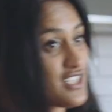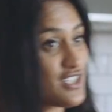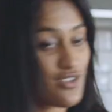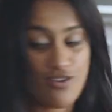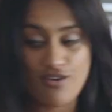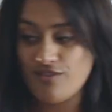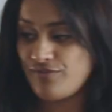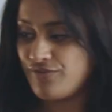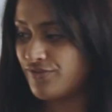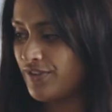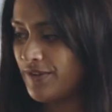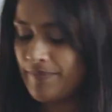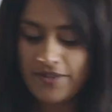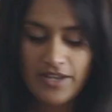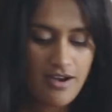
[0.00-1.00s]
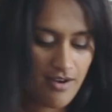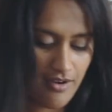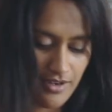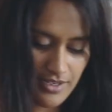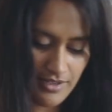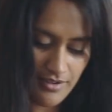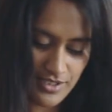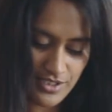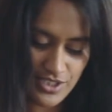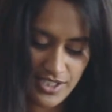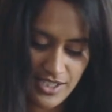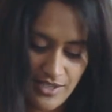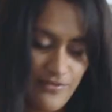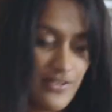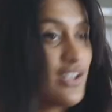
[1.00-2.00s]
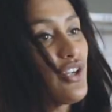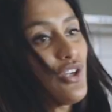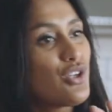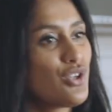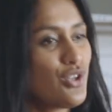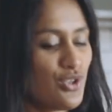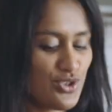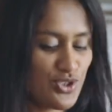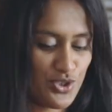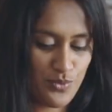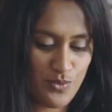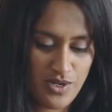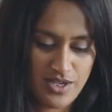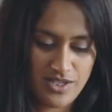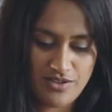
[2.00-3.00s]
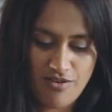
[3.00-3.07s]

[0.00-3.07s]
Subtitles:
this off, I like to give it a good squirt